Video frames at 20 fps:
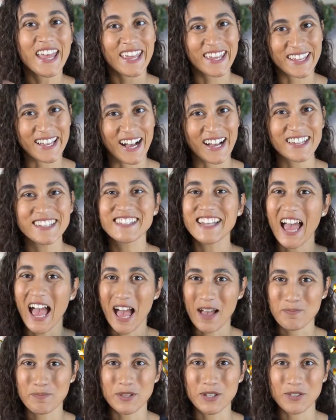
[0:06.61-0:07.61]
Hey guys,
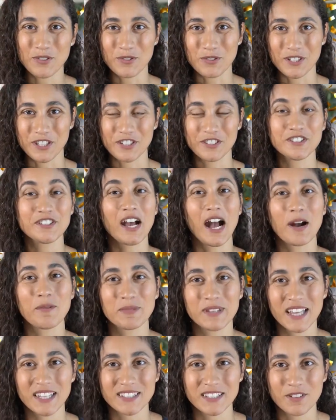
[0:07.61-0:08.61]
Happy New Year!
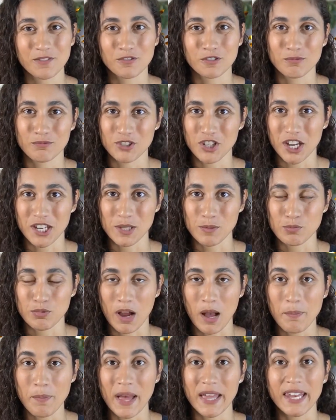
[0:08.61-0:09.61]
I'm Kenza from Genie
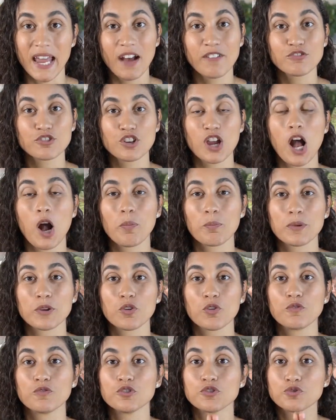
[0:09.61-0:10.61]
Prep, and after
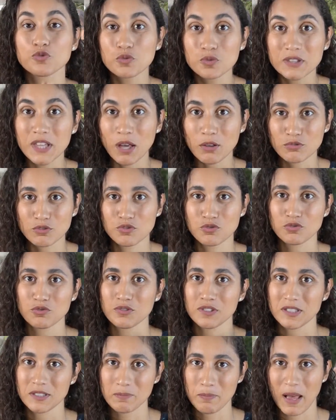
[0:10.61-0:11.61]
helping over two thousand
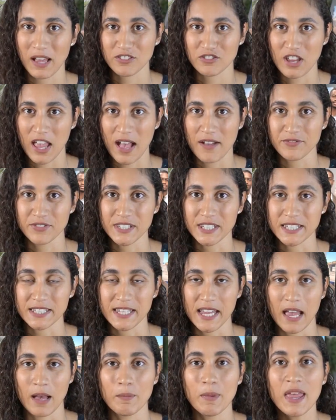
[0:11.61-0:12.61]
students pass the F E
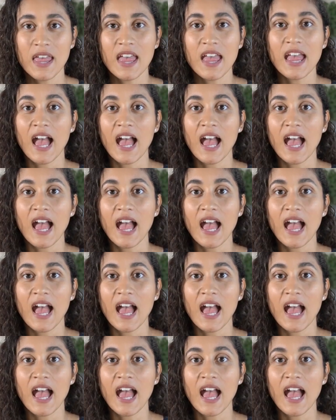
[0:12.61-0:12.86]
exam,